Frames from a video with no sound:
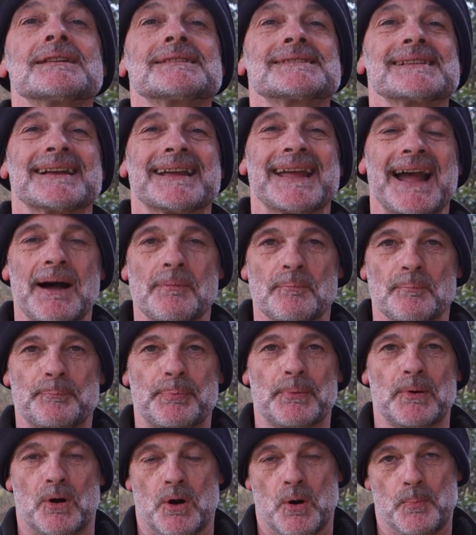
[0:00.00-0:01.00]
to
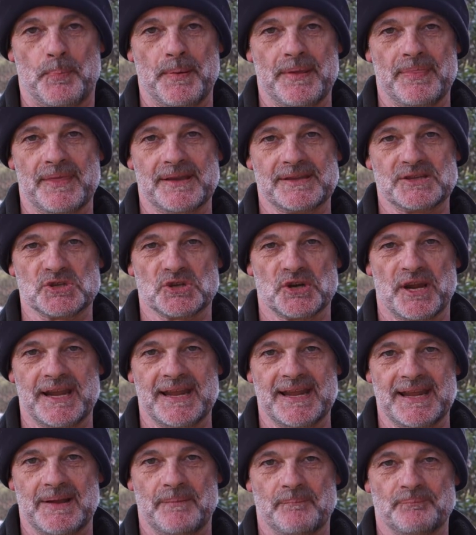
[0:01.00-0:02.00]
camp up in the
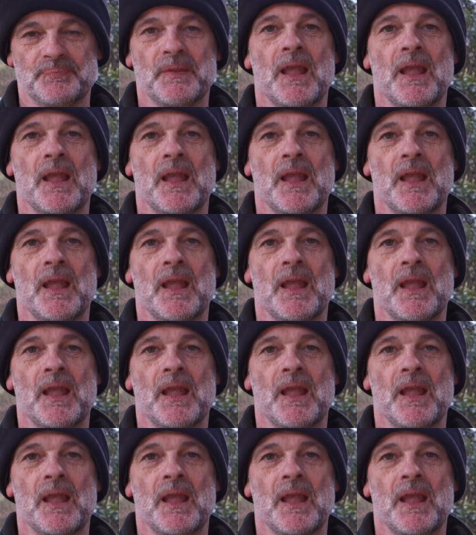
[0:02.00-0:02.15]
tree.